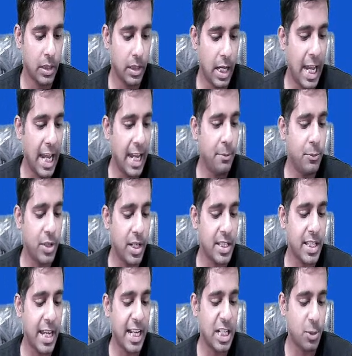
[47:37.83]
I am
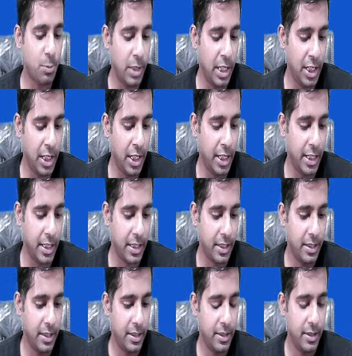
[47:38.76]
just explaining it.
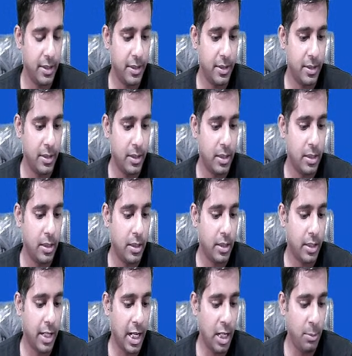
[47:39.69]

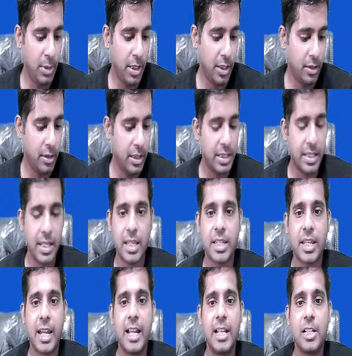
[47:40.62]
Tell me, this is
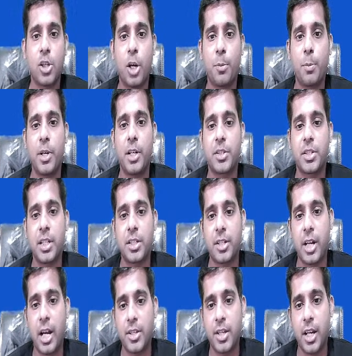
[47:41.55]
sales or purchase
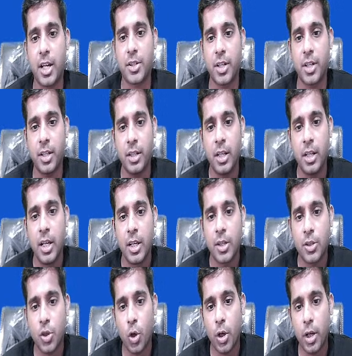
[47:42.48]
transaction.
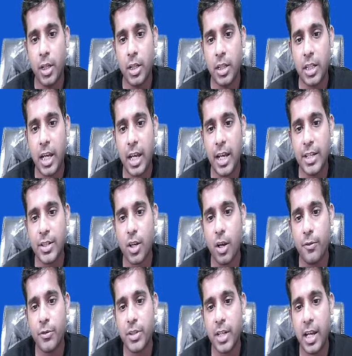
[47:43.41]
So in case
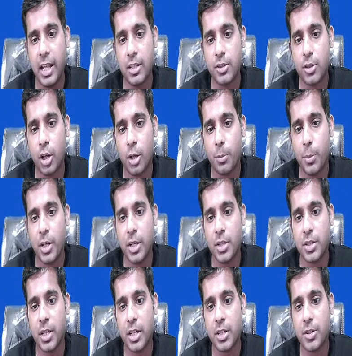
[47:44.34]
of sales or
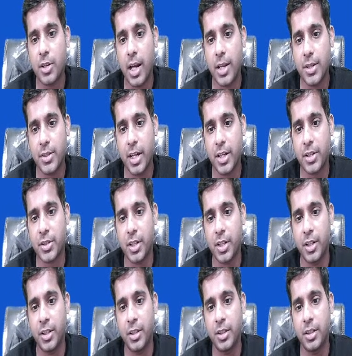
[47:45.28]
purchase
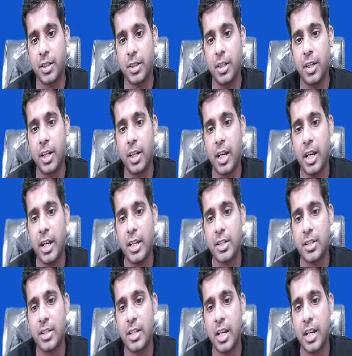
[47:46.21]
transaction,
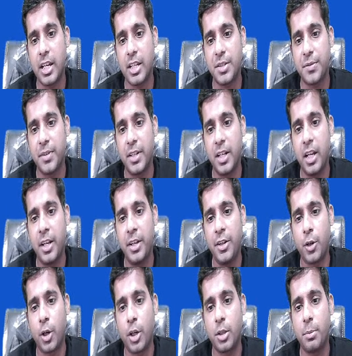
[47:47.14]
grace days will
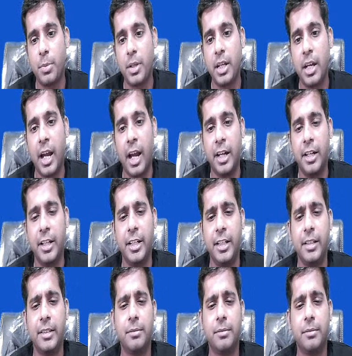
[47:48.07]
not be added.